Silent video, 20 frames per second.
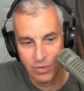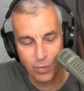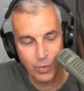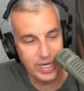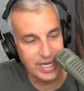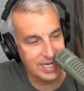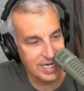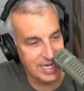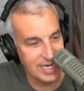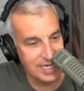
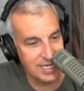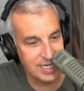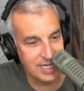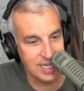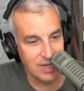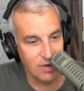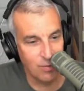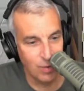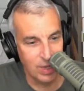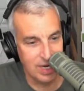We need to
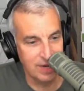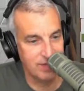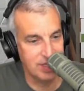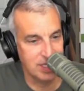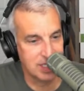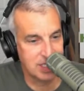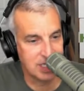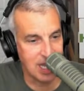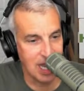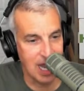get rid of
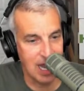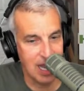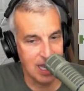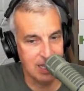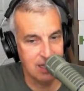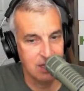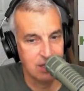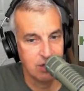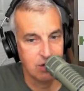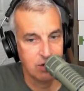this
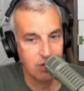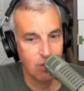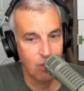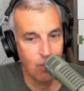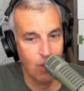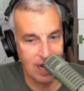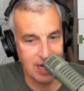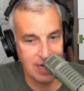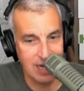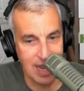guy
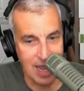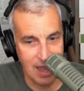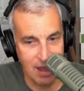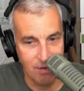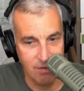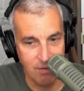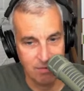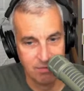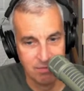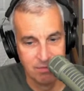right
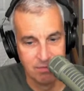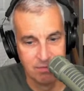now.